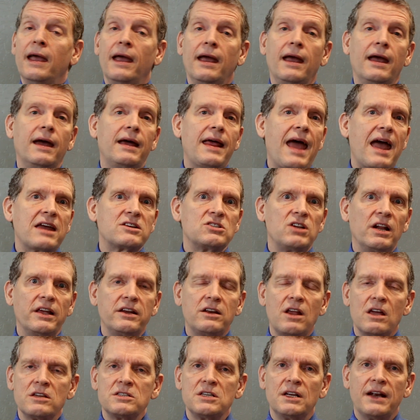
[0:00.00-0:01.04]
It actually
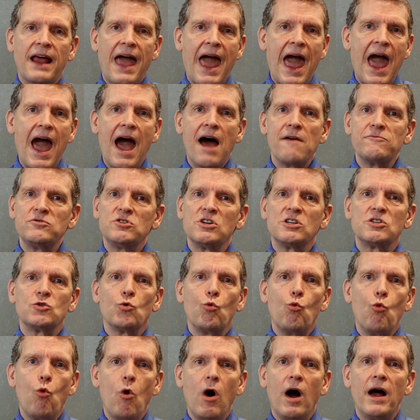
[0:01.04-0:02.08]
doesn't have just
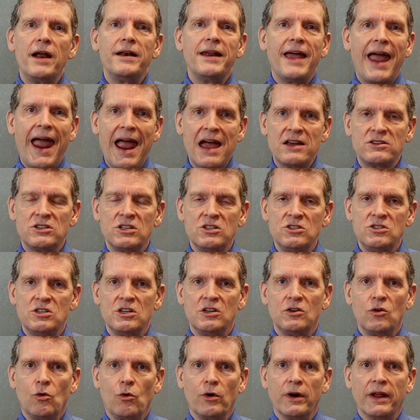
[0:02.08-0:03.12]
one
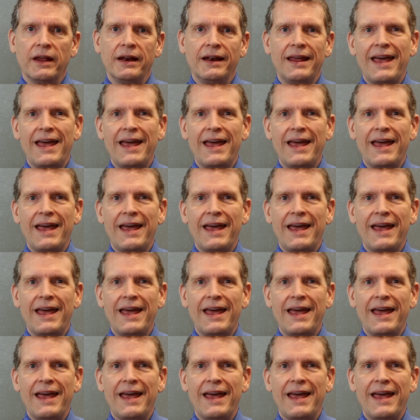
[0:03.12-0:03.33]
antigen on it.